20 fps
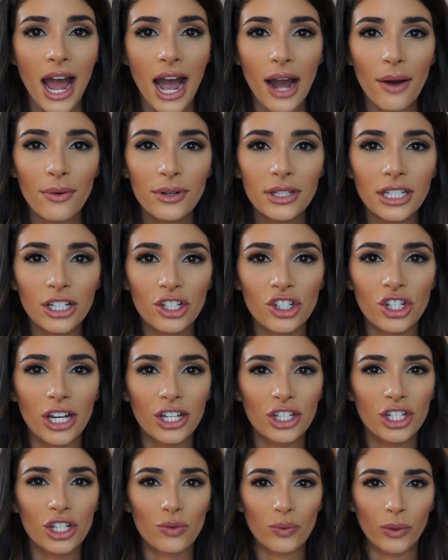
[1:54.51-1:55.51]
I would
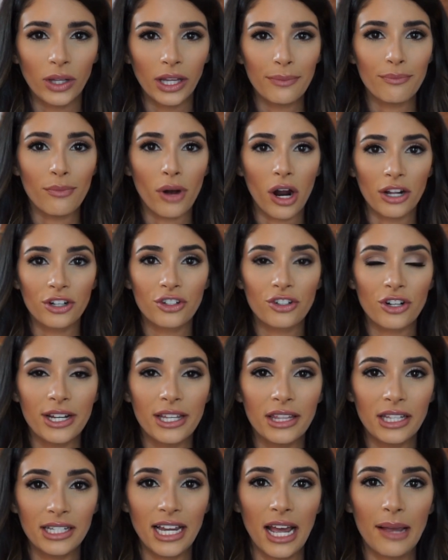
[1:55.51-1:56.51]
suggest just really
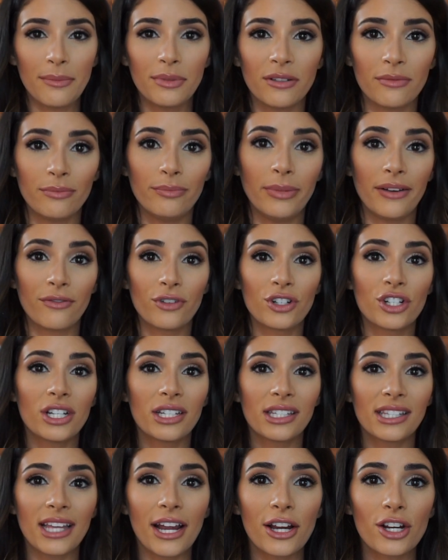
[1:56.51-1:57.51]
monitoring the types of
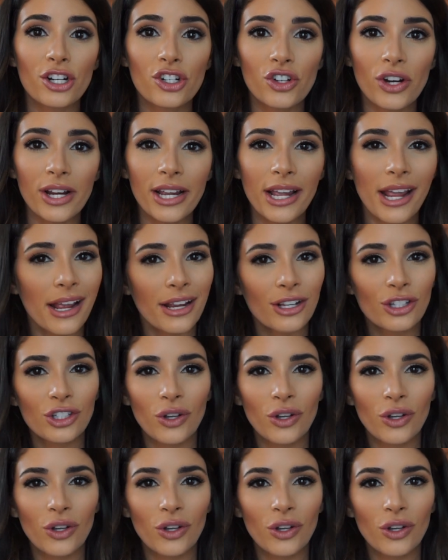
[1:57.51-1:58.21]
beverages that you're drinking.